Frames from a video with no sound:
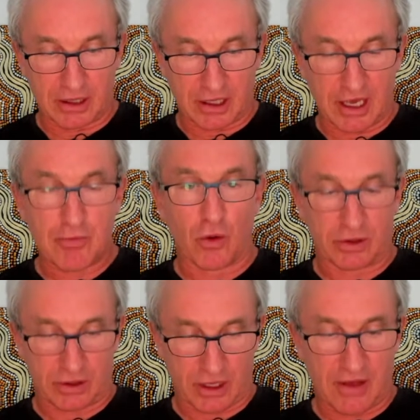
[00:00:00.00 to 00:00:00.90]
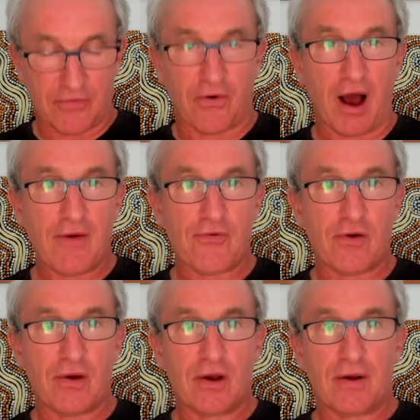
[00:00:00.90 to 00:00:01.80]
keyboard key 5,
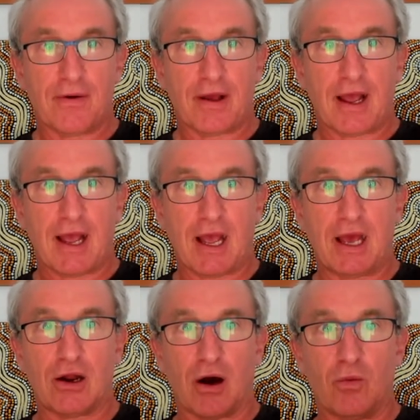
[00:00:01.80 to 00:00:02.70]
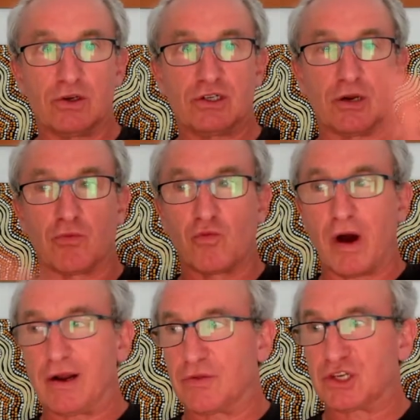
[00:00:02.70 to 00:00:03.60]
and I want you to
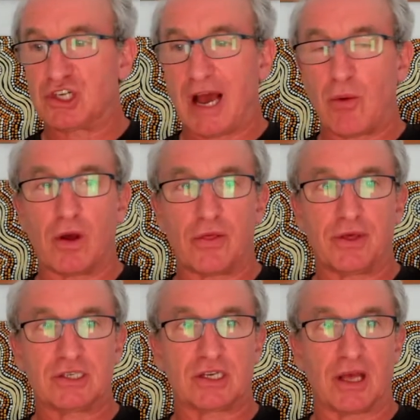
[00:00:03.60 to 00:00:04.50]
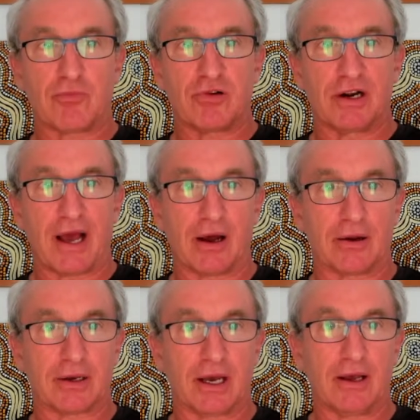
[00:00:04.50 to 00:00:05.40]
write on the chat what you think is going to get printed
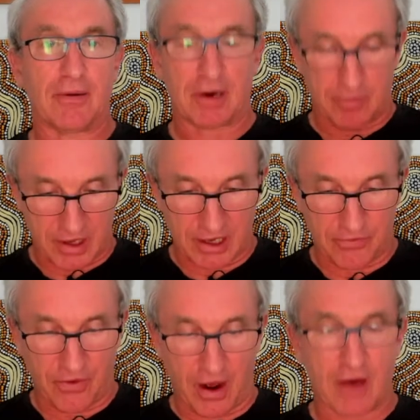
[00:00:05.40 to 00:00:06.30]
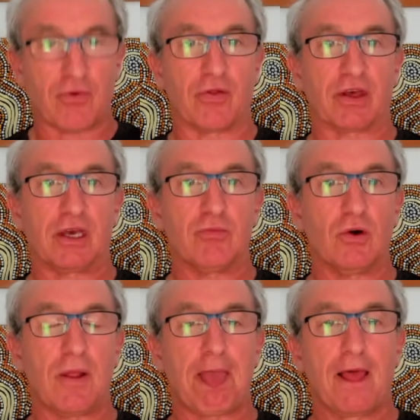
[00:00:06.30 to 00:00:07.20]
out. Okay, I want to hit 5 on the
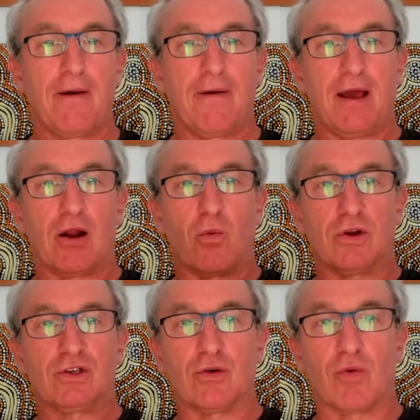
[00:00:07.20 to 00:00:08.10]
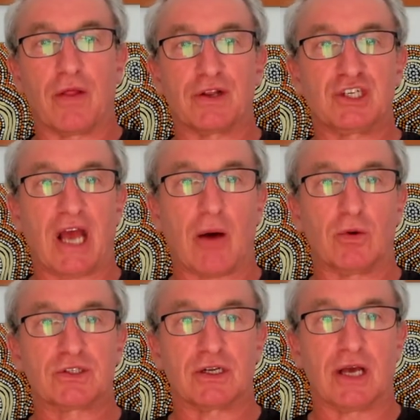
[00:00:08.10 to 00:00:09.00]
keyboard, and I want you to write in the chat
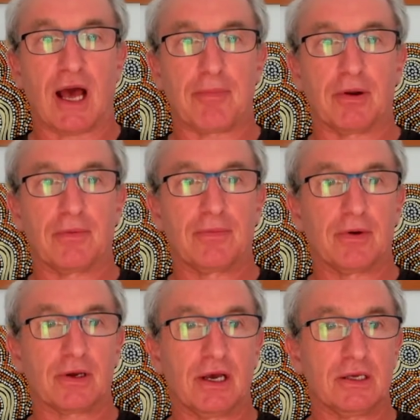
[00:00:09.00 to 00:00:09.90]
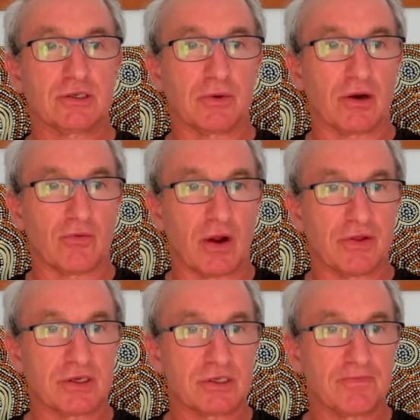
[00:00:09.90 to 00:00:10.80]
what's going to happen. Okay, so we're going to run
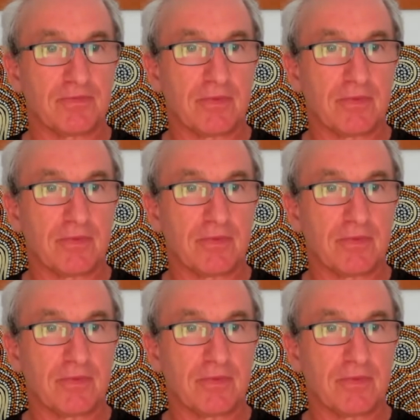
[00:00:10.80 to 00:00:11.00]
this,